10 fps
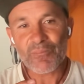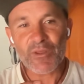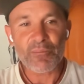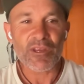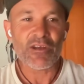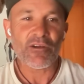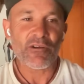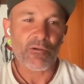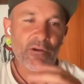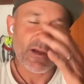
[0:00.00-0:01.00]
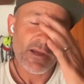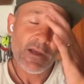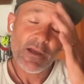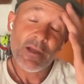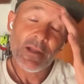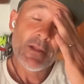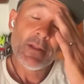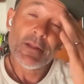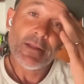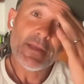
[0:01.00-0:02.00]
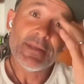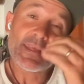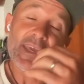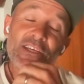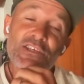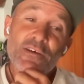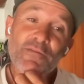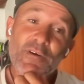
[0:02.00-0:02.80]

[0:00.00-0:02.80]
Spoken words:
a breeder or a indication of